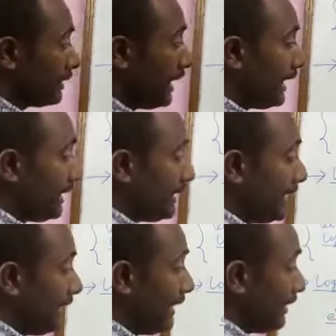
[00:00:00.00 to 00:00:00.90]
Then
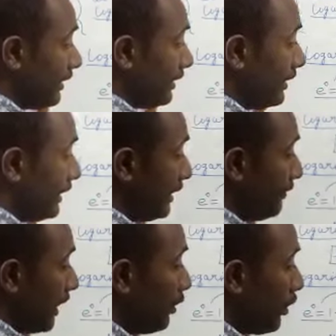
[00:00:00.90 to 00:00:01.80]
the
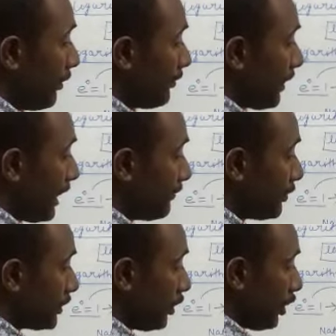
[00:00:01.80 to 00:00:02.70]
value of y
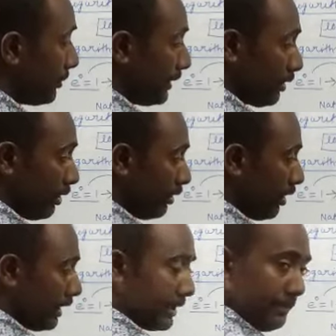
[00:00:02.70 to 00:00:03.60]
for the
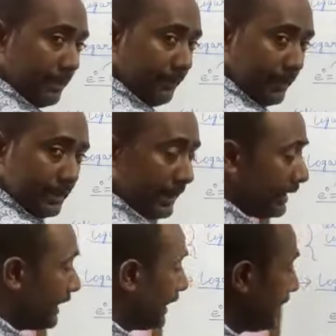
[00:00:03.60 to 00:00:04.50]
logarithmic
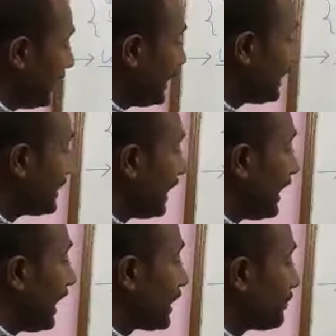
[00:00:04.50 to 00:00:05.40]
function is the
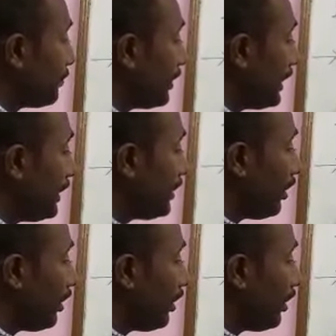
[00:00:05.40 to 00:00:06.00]
exponent